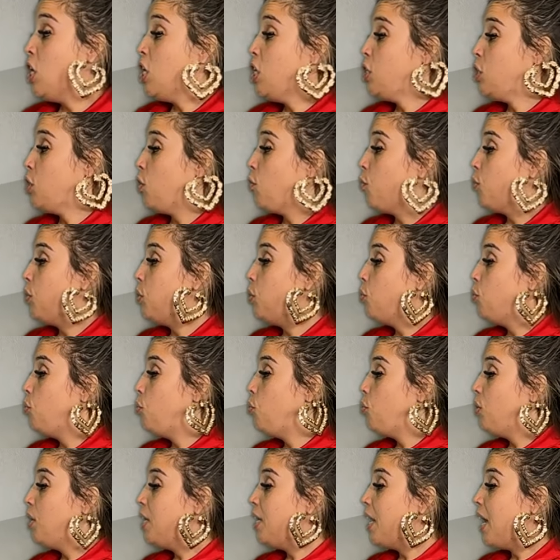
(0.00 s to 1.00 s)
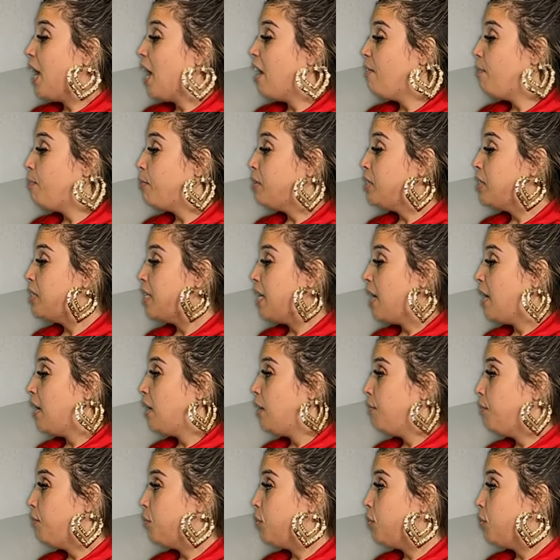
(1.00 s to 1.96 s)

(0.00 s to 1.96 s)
So if we do 3.5% of